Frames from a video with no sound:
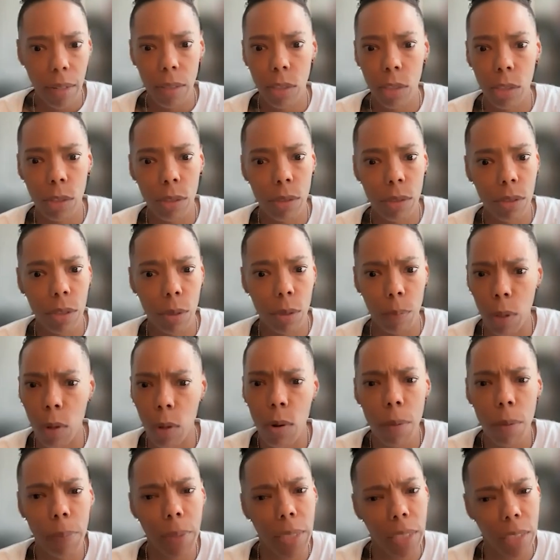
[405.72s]
to, to
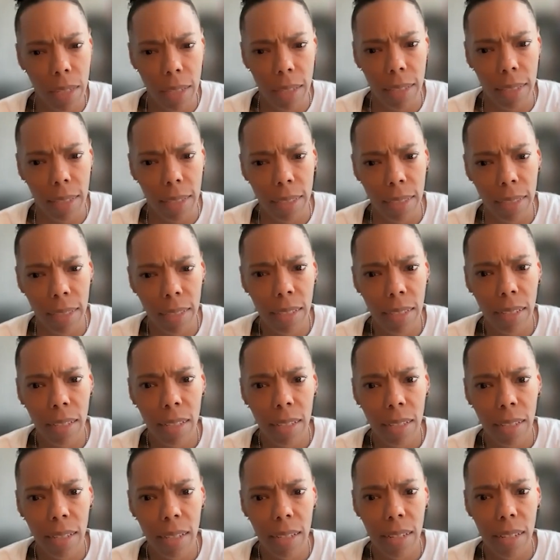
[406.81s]
blow up each other
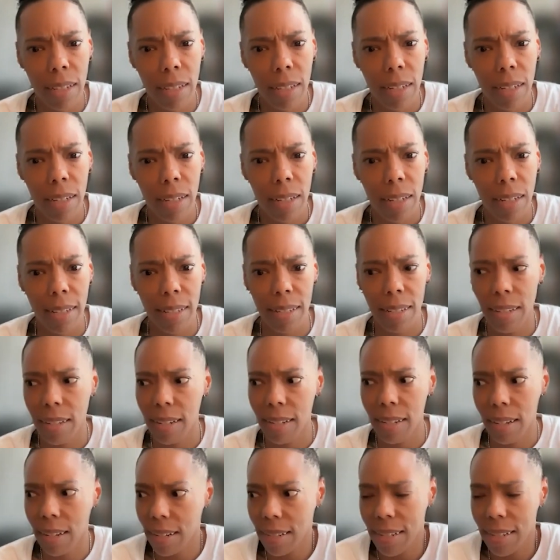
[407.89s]
and,
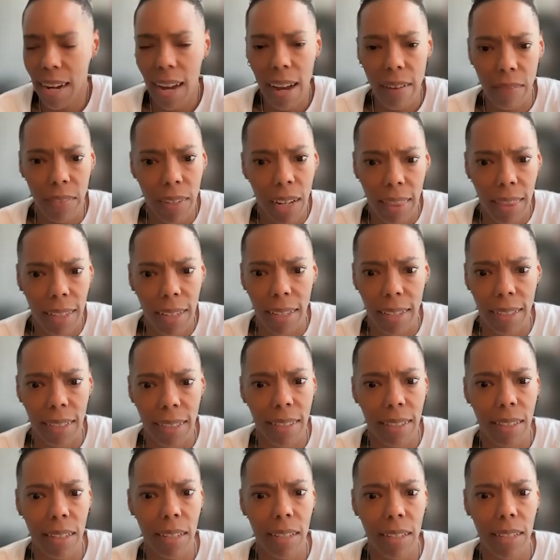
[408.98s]
and to have nothing
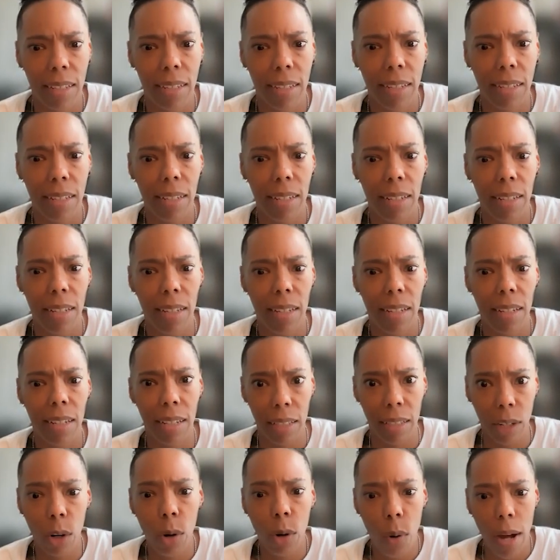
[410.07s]
in
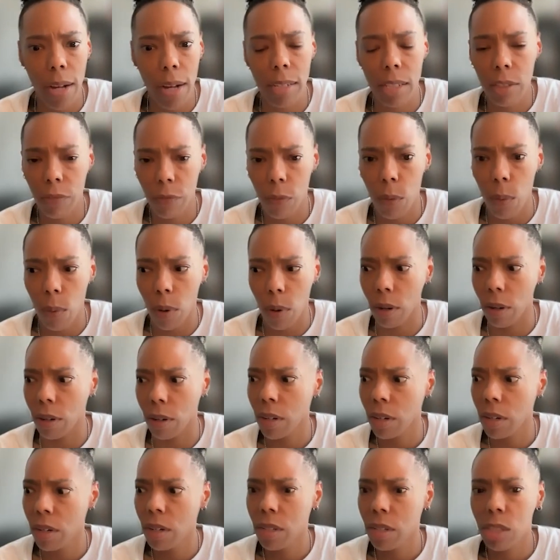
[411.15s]
the quest for
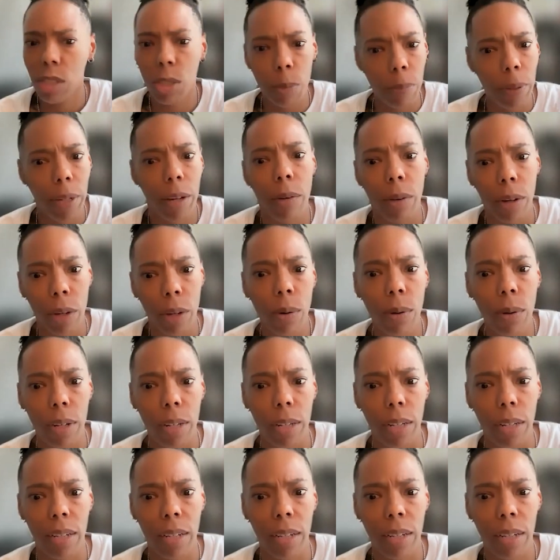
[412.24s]

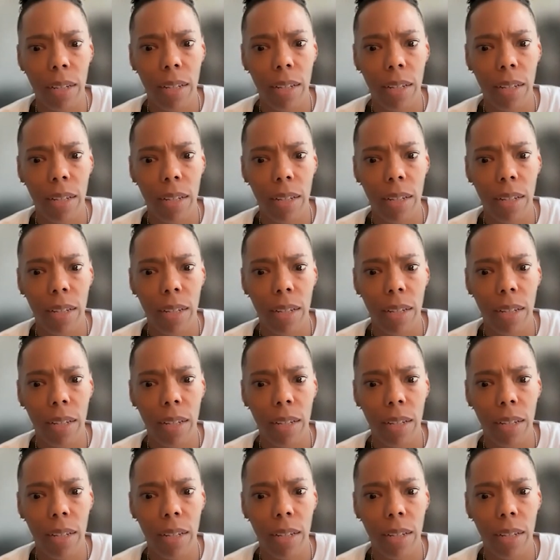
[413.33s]
superiority?